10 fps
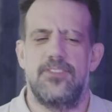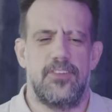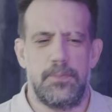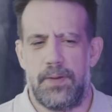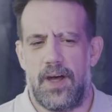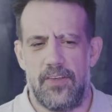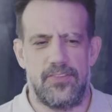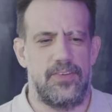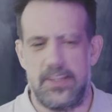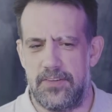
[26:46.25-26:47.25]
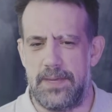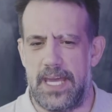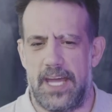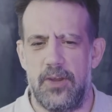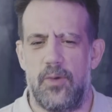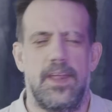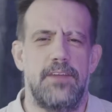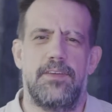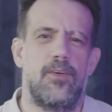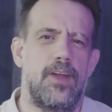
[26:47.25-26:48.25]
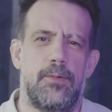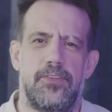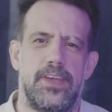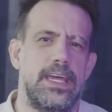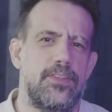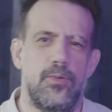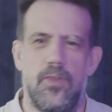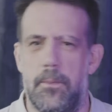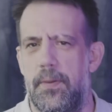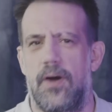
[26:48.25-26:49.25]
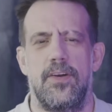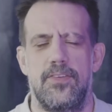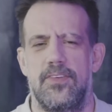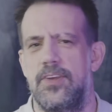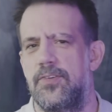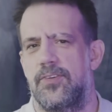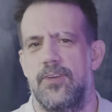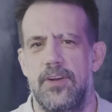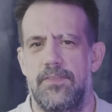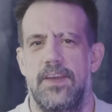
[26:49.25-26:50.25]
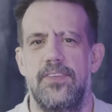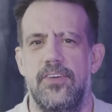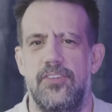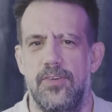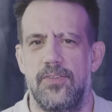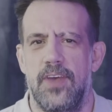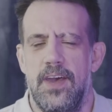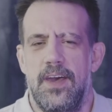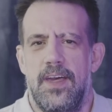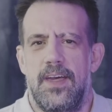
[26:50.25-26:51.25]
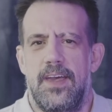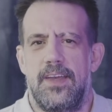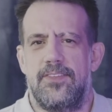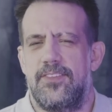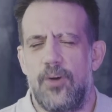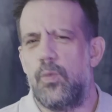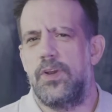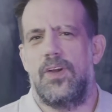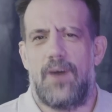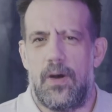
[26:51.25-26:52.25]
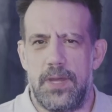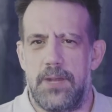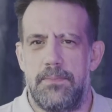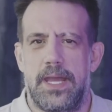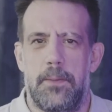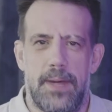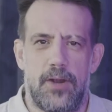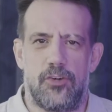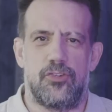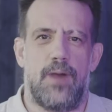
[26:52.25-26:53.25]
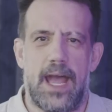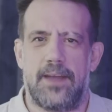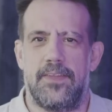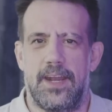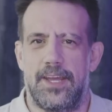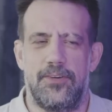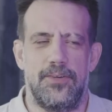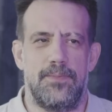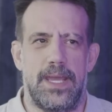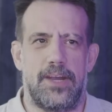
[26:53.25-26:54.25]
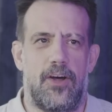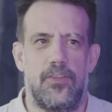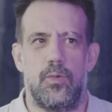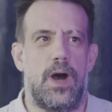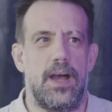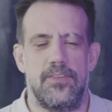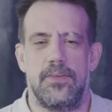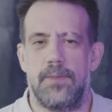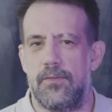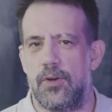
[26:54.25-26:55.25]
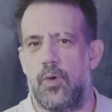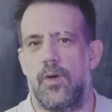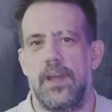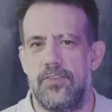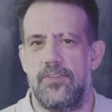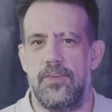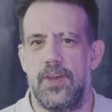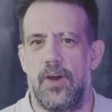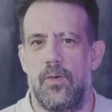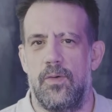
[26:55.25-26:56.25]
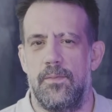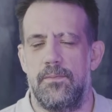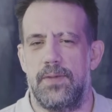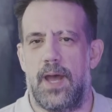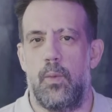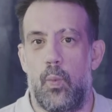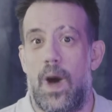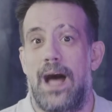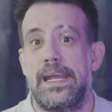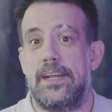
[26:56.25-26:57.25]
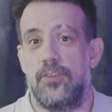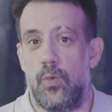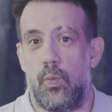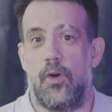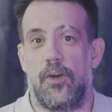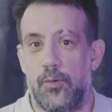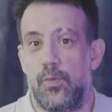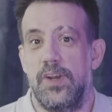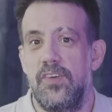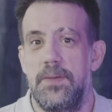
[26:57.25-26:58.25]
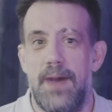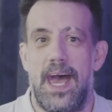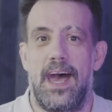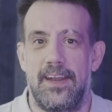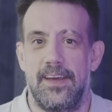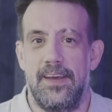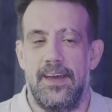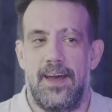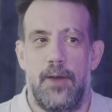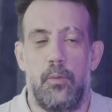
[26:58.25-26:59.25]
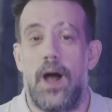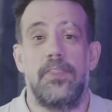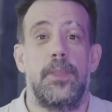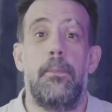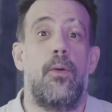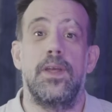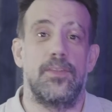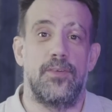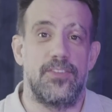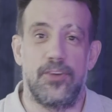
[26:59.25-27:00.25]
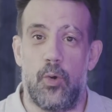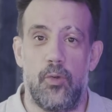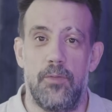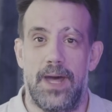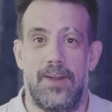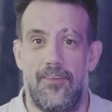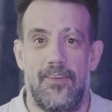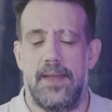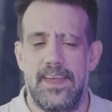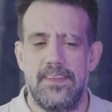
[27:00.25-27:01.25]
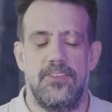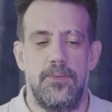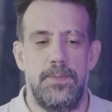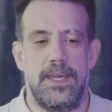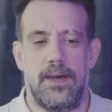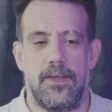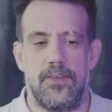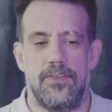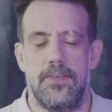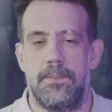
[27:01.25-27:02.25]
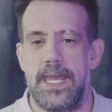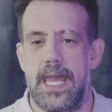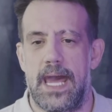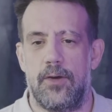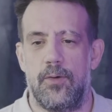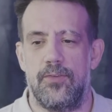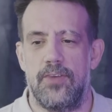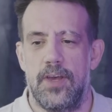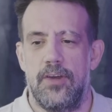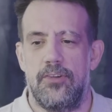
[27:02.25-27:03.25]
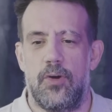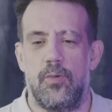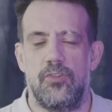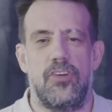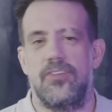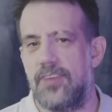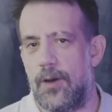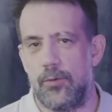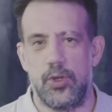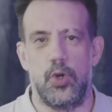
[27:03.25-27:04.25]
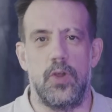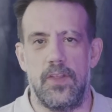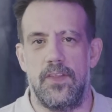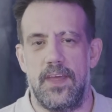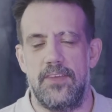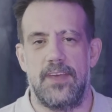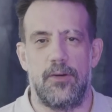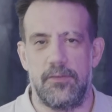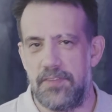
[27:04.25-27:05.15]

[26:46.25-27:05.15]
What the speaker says: just puzzling to me. I know that if I were able to get through the bugs and user interface issues, it still wouldn't allow me to make a better track than I could make otherwise in my recording studio, but I want it to work really bad. I want the pointless gold medal. I think this is because the pianos don't just sound good, they sound